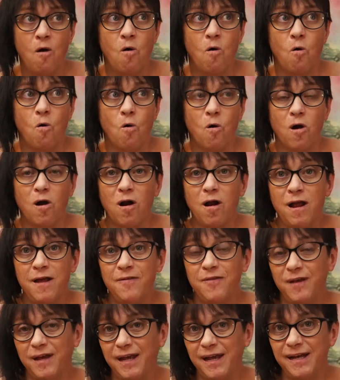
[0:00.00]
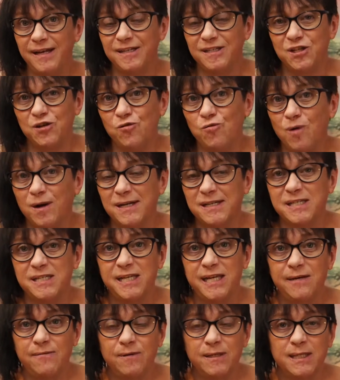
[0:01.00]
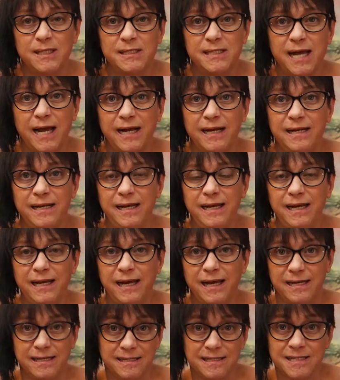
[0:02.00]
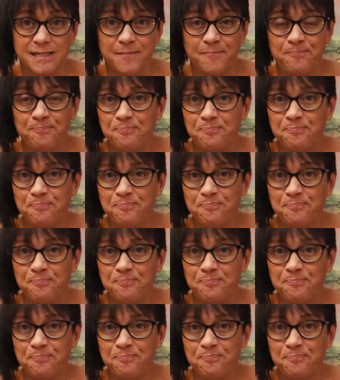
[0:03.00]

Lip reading: or the kids who want to see what the technique is.